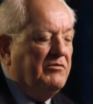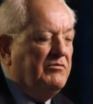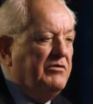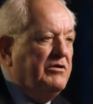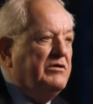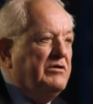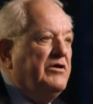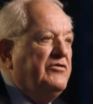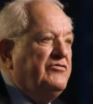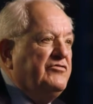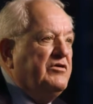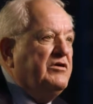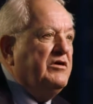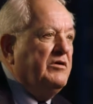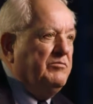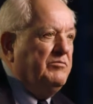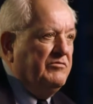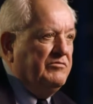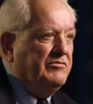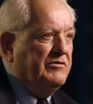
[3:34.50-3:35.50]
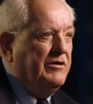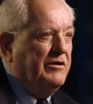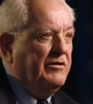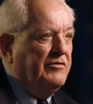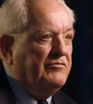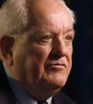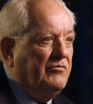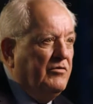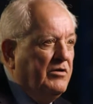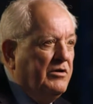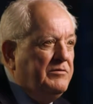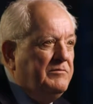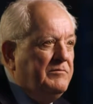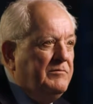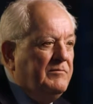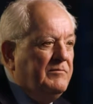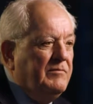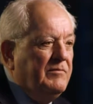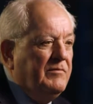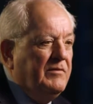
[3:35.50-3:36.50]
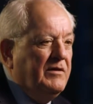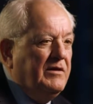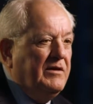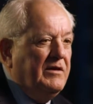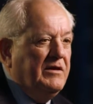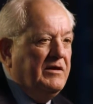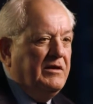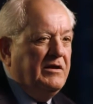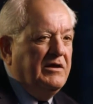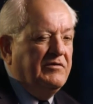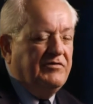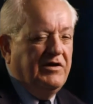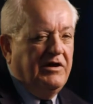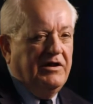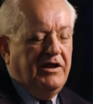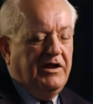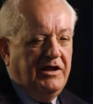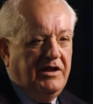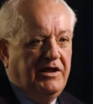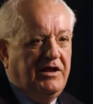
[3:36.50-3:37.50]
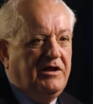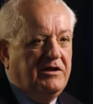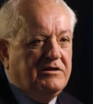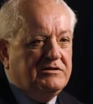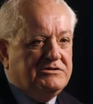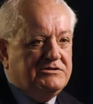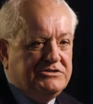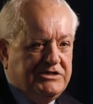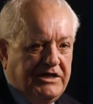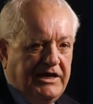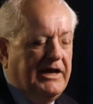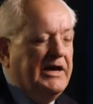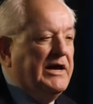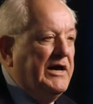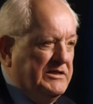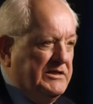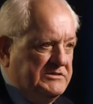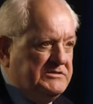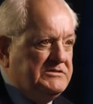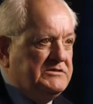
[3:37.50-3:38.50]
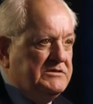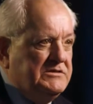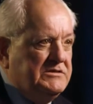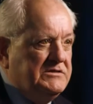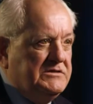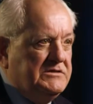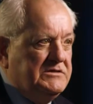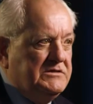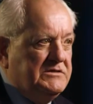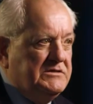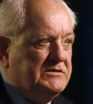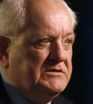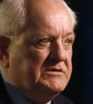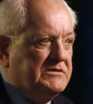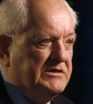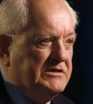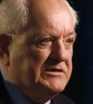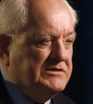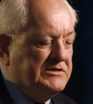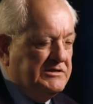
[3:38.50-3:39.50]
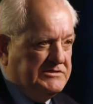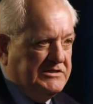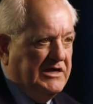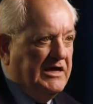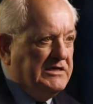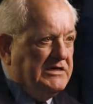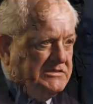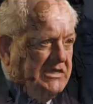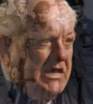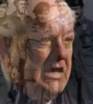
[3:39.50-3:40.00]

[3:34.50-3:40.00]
I realized a couple things. One, if I had any chance to get these guys